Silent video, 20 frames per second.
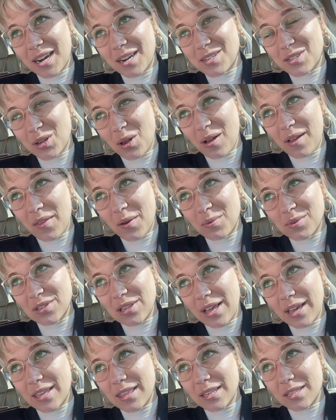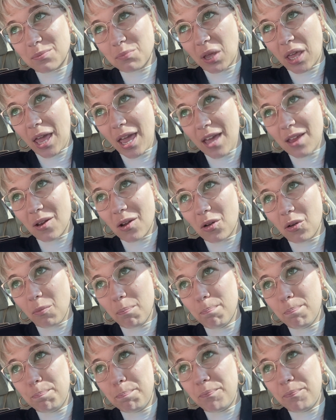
I saw that was like this mechanical